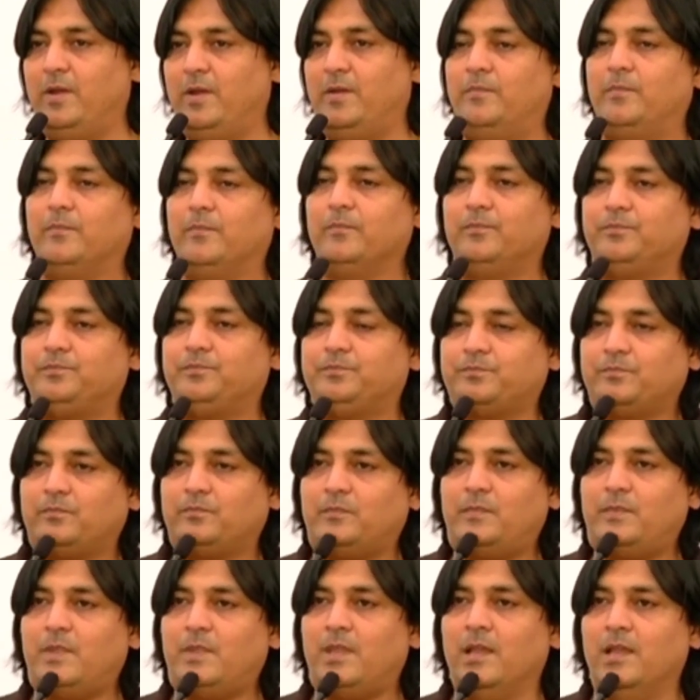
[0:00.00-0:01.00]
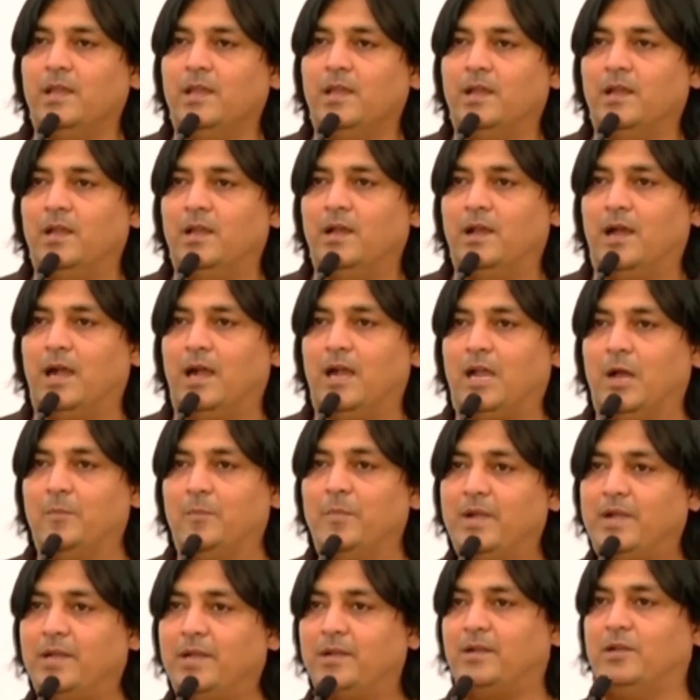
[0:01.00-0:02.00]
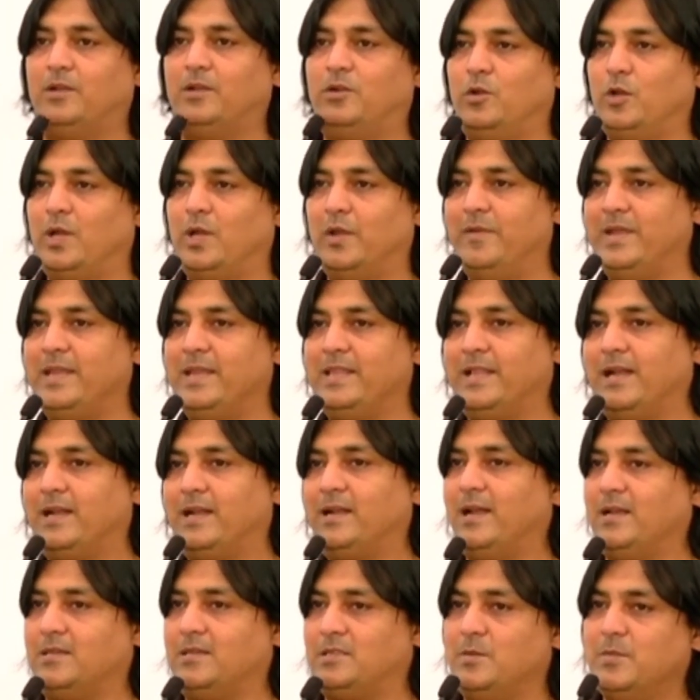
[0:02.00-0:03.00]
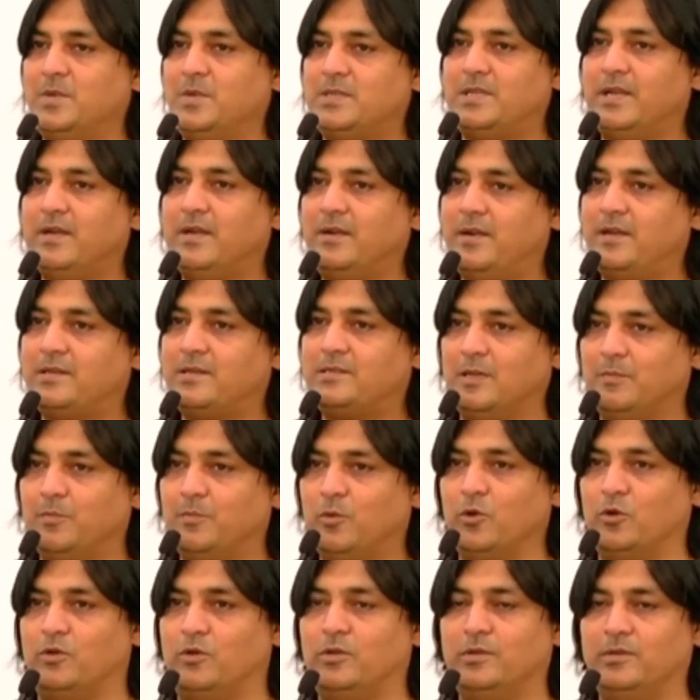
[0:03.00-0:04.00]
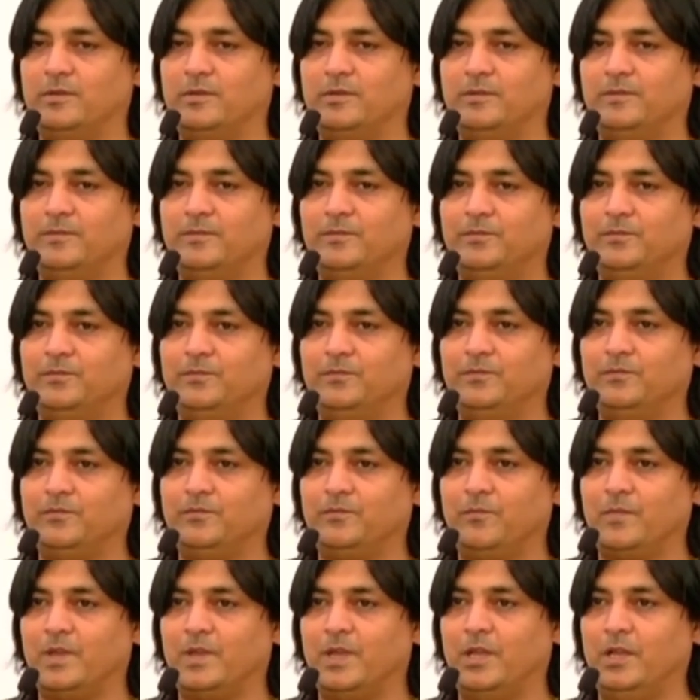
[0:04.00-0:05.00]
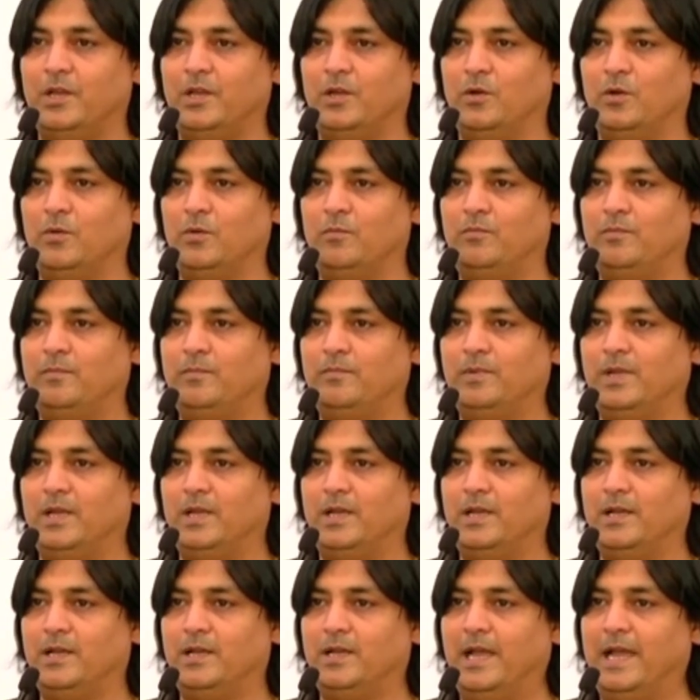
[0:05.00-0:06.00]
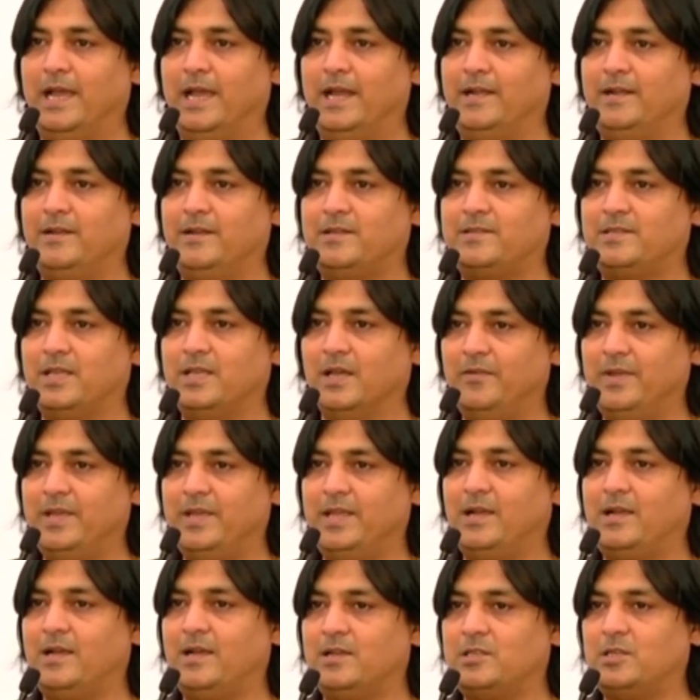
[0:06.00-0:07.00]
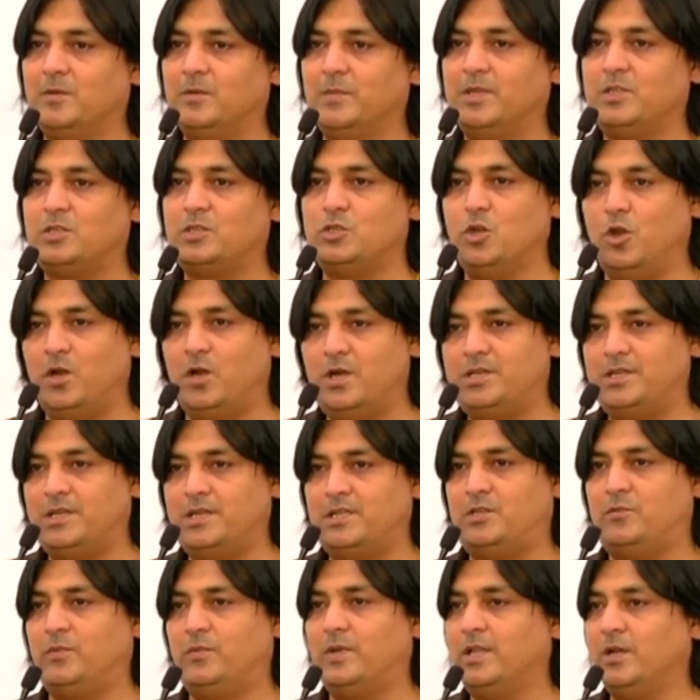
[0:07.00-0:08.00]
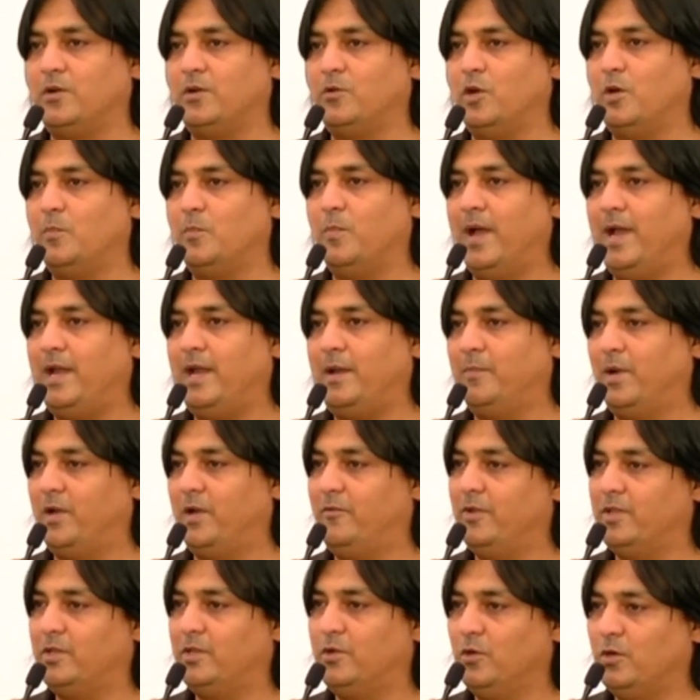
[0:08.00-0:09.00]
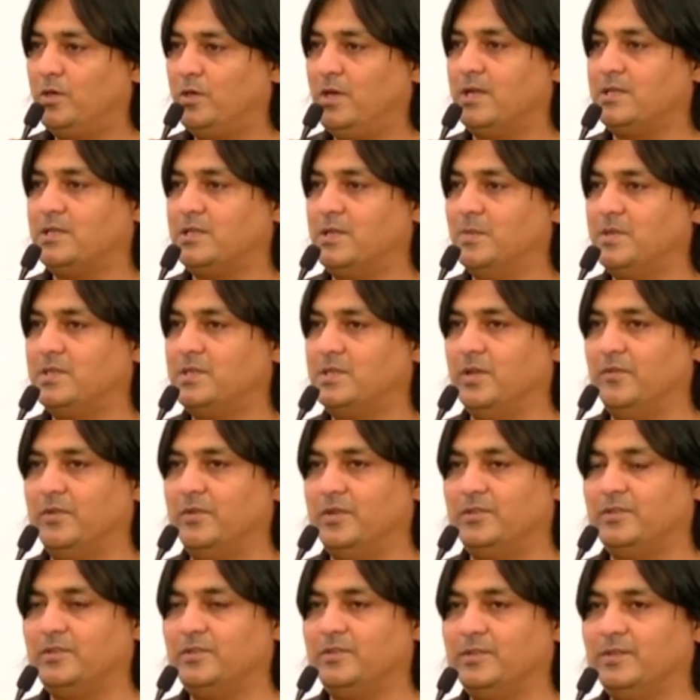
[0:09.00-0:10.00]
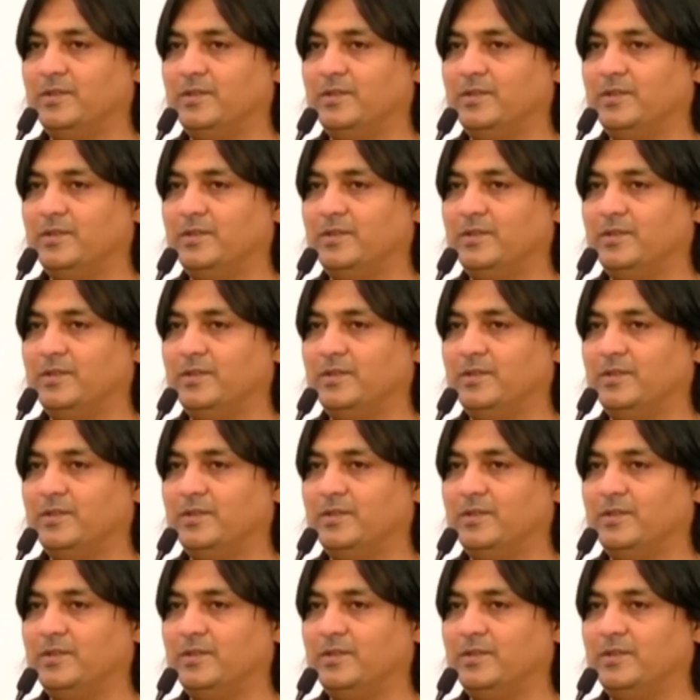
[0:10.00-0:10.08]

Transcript: we are committed to giving that customer centric support, you know, and serving our customers not just with a good bike but with good customer service.